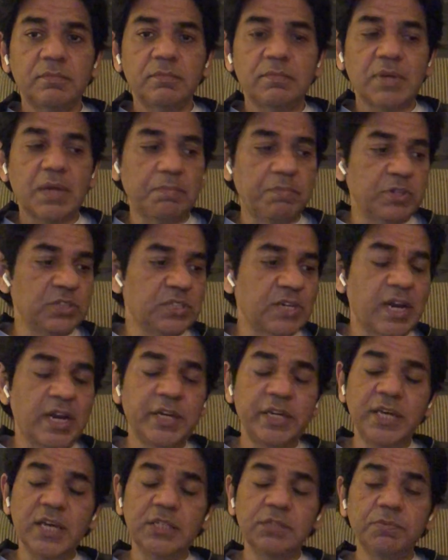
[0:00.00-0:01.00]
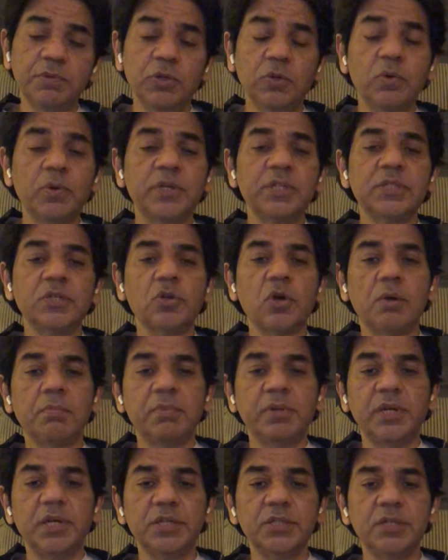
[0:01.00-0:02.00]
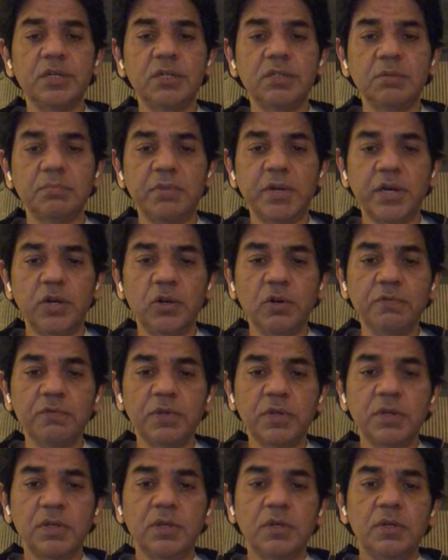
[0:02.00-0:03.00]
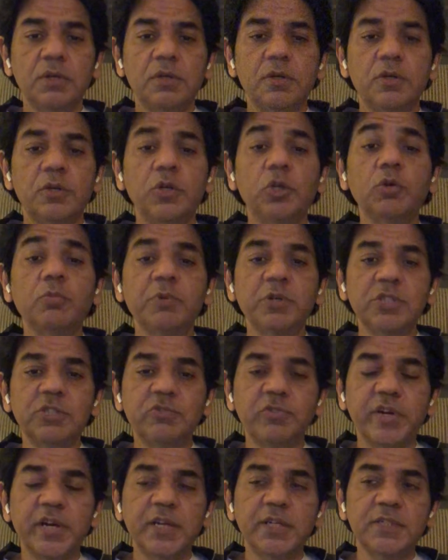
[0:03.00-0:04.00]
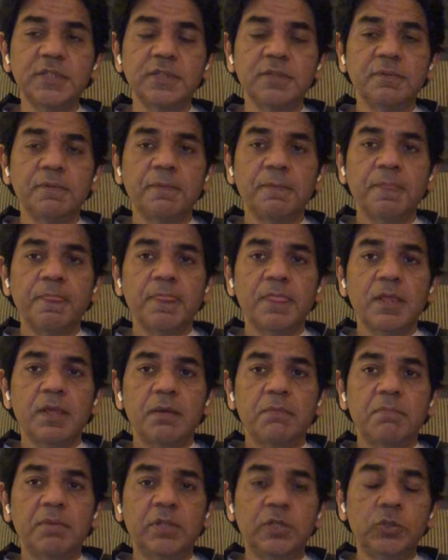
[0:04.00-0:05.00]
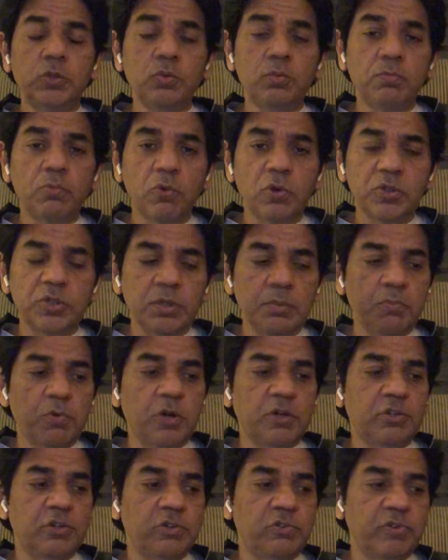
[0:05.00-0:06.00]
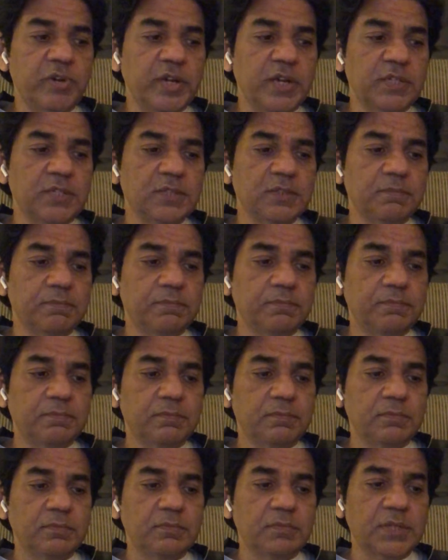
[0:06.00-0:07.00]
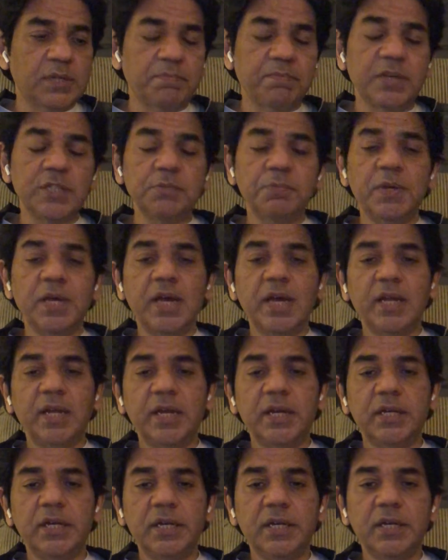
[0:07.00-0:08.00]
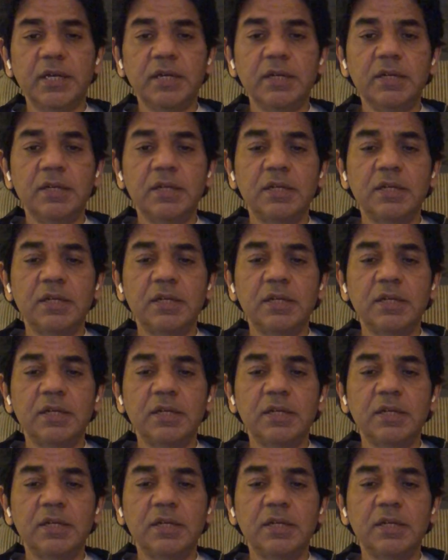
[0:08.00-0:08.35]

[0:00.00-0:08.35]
And personality, as we know, it's a combination, it's a blend of numerous traits. But the two most important traits that must be highlighted here